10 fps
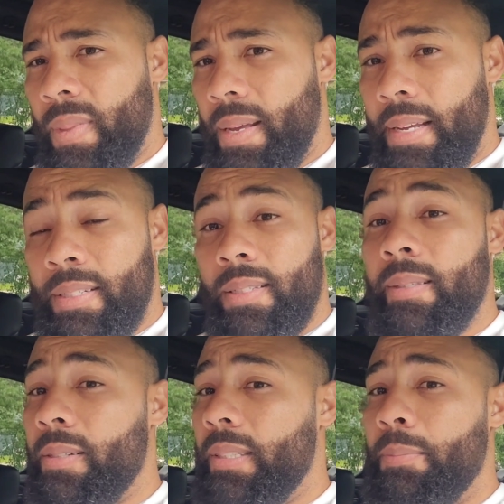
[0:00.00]
It's
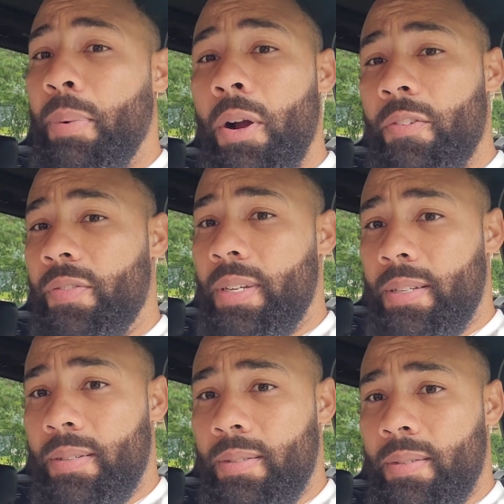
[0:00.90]
literally
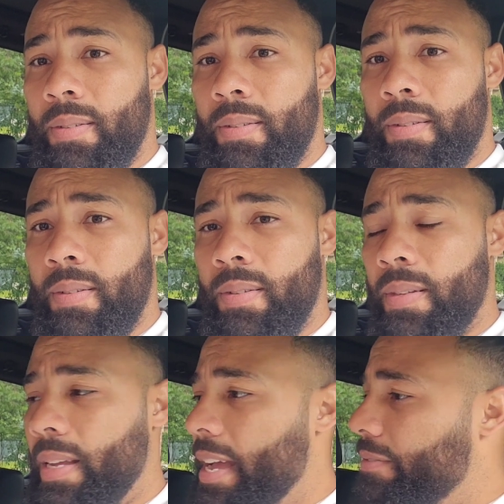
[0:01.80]

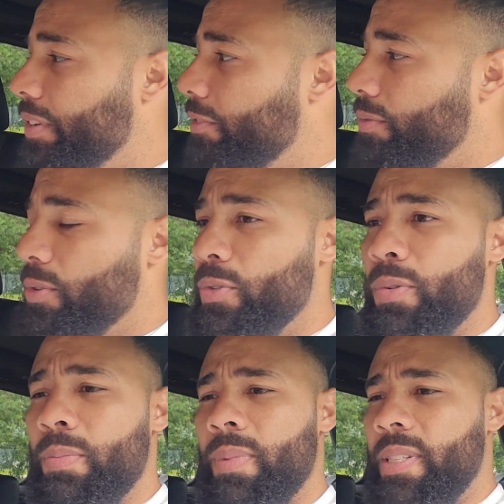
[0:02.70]
perfect. Every
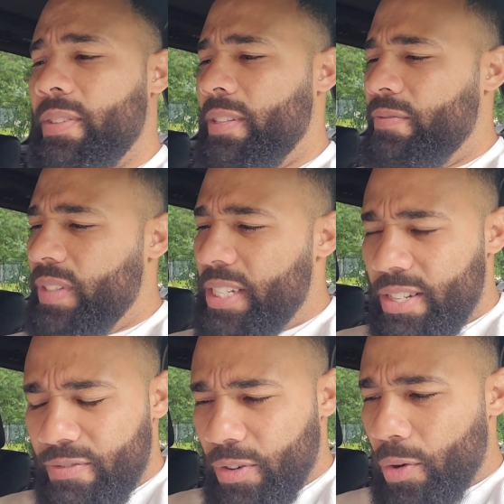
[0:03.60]
room, the
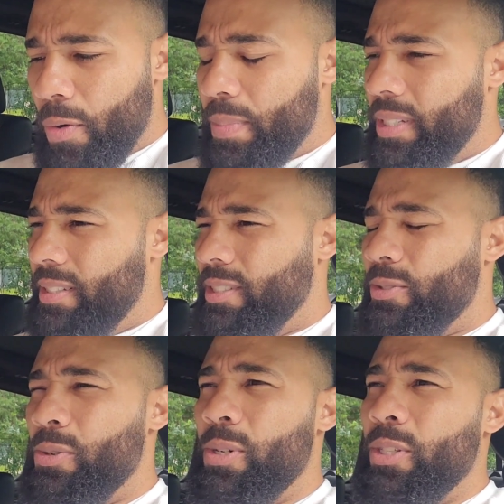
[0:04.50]
vision for opening the
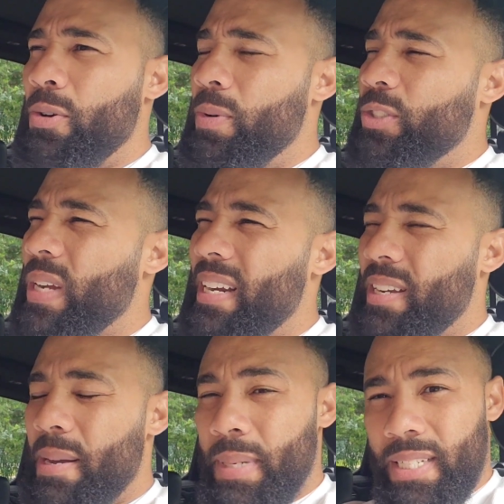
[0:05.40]
school, you know, we're trying
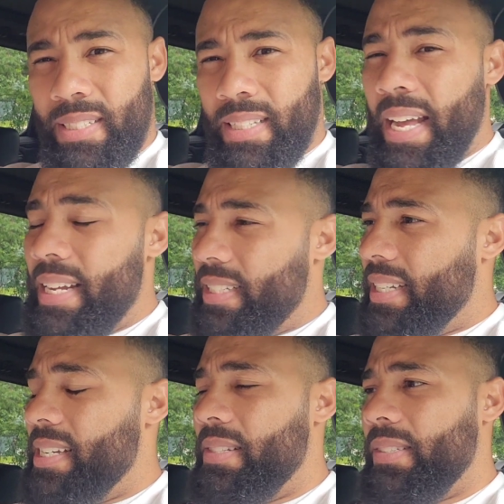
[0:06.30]
to come against the
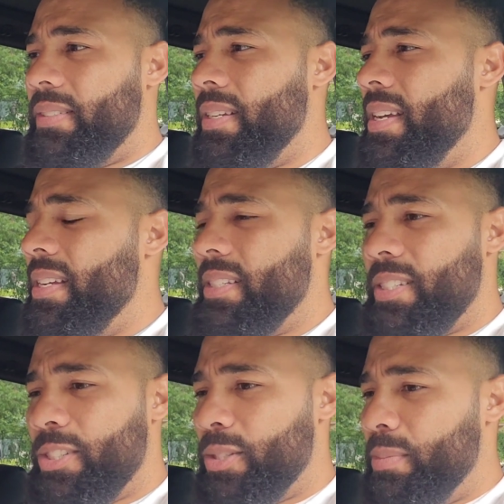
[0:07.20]
education
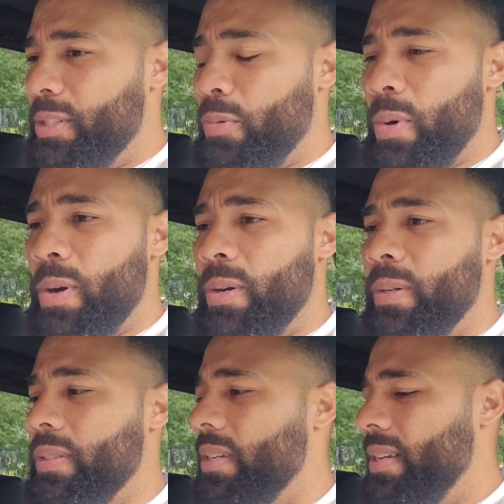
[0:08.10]
system in the
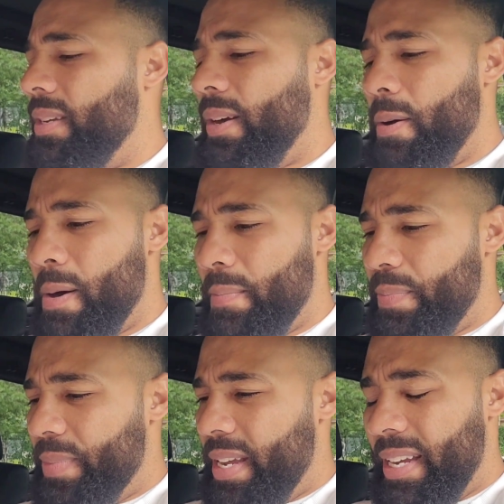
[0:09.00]
world,
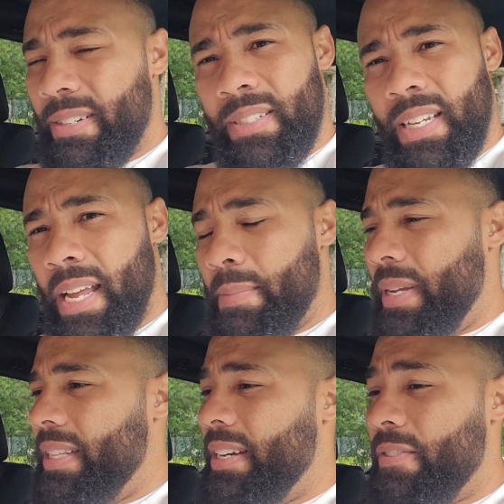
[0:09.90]
um, the
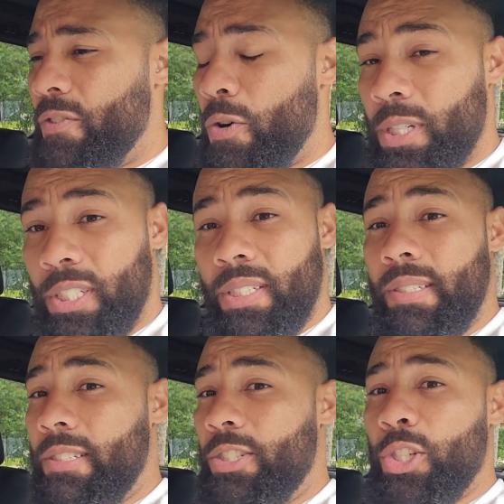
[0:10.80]
entertainment, and of course,
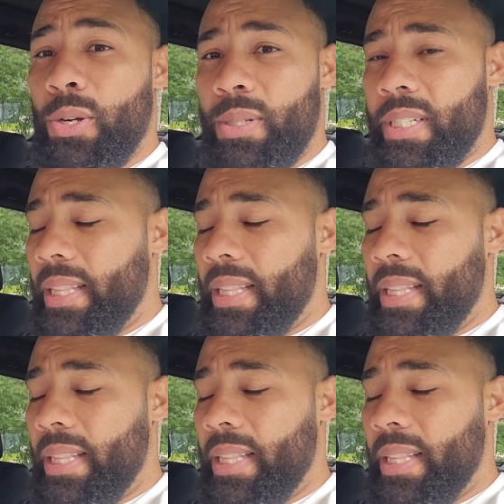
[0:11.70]
just the church.